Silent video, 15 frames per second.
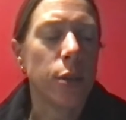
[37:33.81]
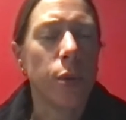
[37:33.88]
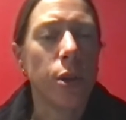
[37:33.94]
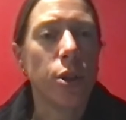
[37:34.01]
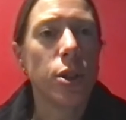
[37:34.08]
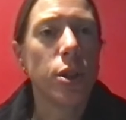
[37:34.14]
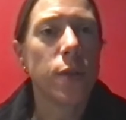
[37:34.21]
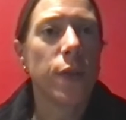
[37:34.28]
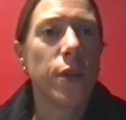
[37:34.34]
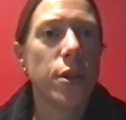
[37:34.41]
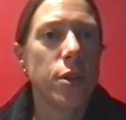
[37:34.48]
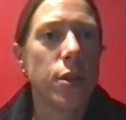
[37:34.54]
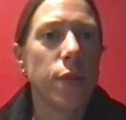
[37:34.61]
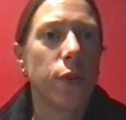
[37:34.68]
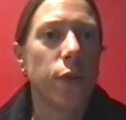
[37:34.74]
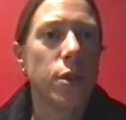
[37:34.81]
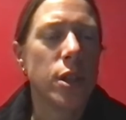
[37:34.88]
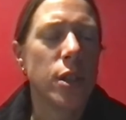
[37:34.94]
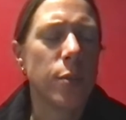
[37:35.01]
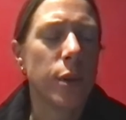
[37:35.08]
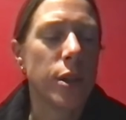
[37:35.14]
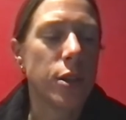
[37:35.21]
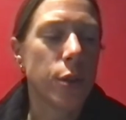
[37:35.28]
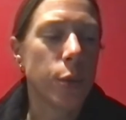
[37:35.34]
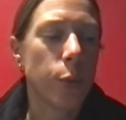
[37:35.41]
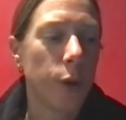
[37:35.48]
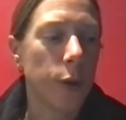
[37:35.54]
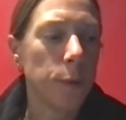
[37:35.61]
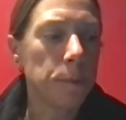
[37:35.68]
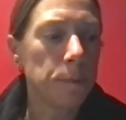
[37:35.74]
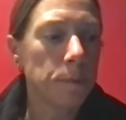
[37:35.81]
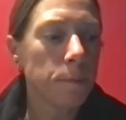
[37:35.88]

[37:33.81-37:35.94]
And we just finished the first semester one,